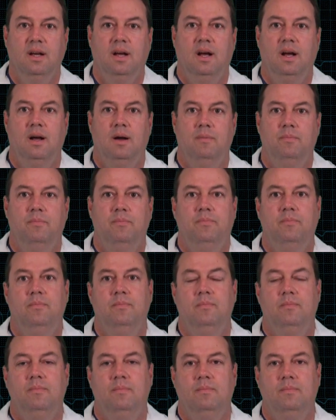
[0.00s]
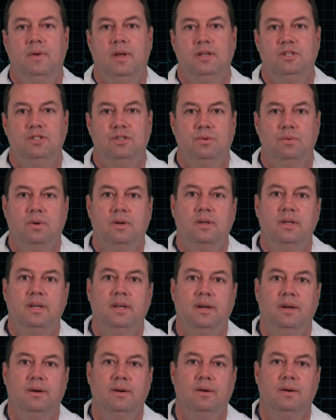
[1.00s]
Um, as you will
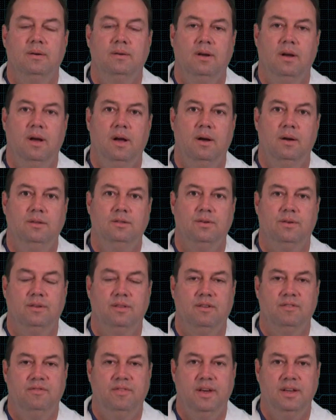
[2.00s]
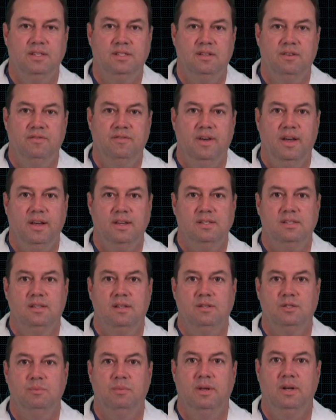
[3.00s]
hear uh, during the face-to-face, -face,
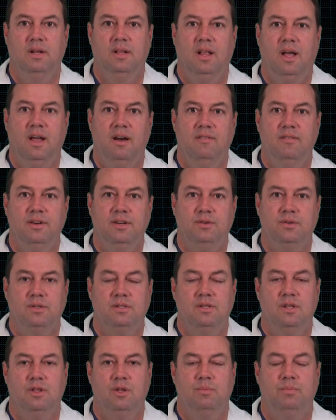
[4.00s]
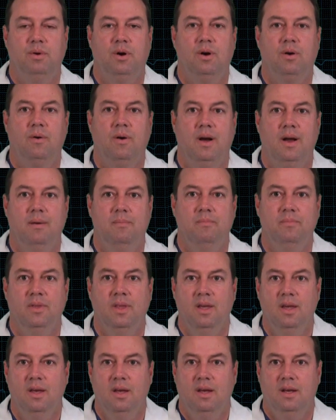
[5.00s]
there's been a lot of interest in the program,
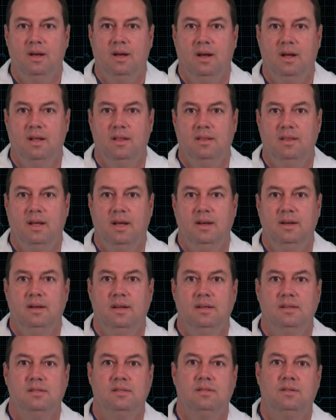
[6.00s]
uh, that it's